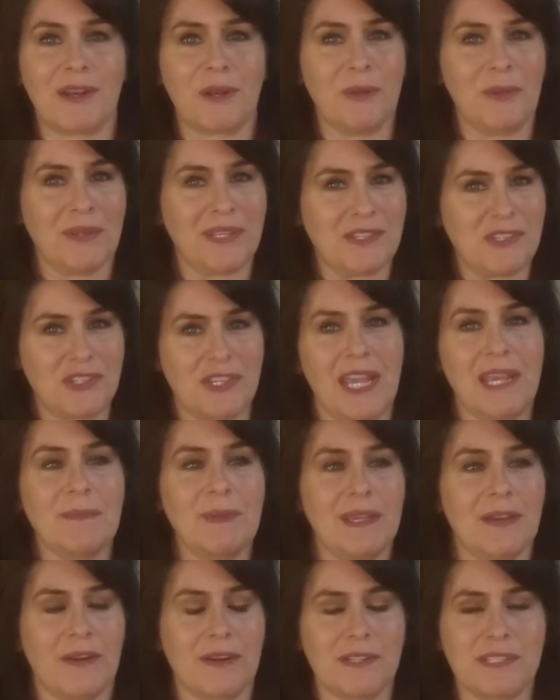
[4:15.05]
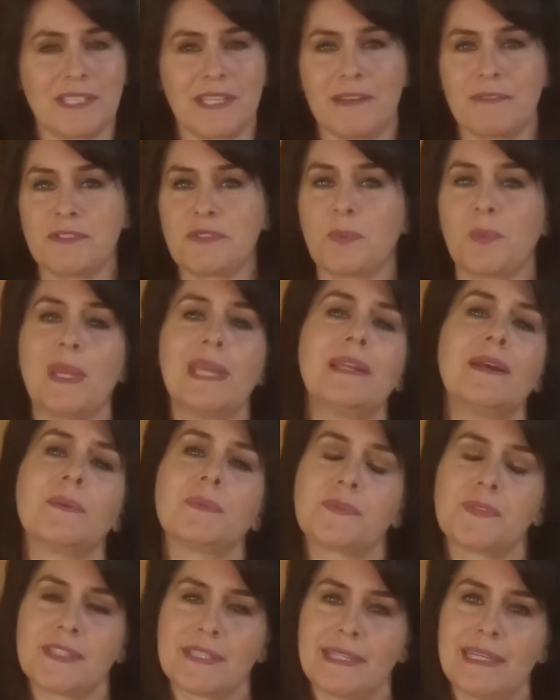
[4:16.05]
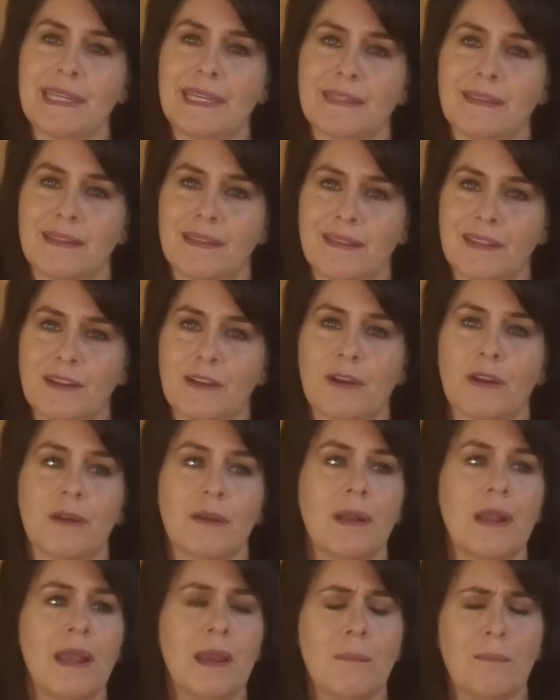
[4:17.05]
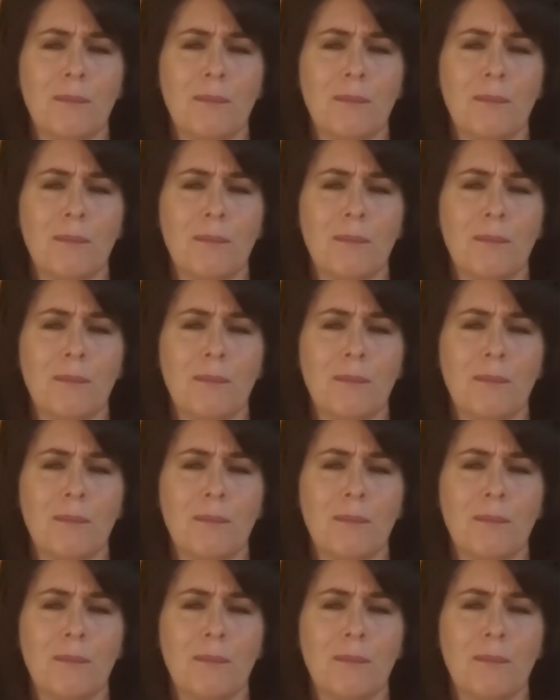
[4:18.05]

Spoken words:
only shaming ourselves, we don't see that there are